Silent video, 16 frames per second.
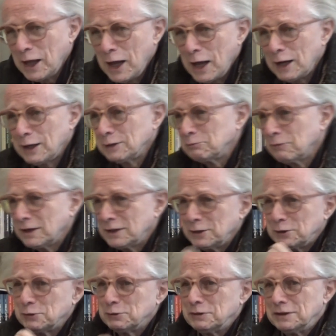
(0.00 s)
I had money
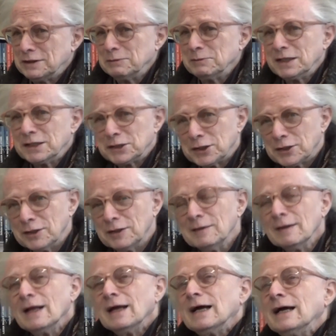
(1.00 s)
to eat in Mexico.
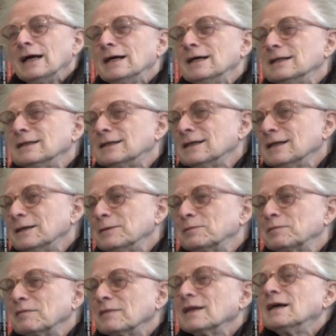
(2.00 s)

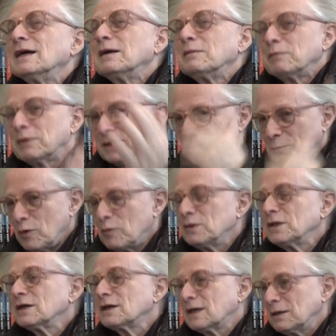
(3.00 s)
And but the
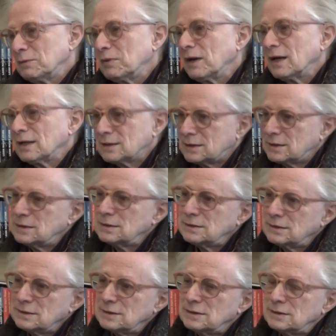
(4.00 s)
moment I came back
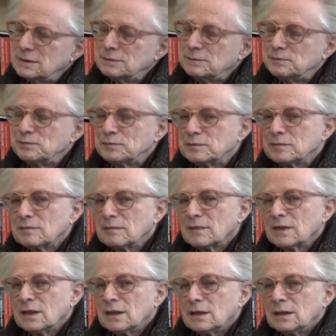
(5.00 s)
to
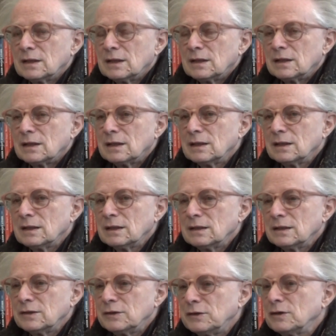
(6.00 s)

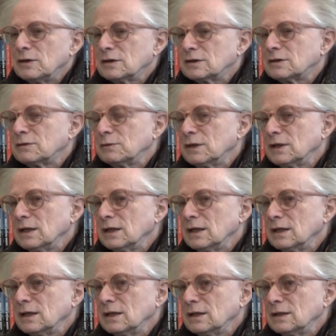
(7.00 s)
New York, when
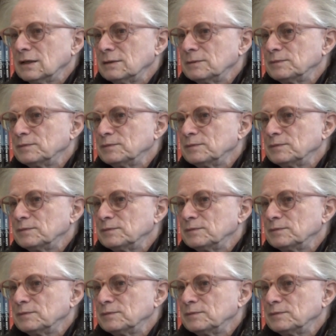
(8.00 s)
I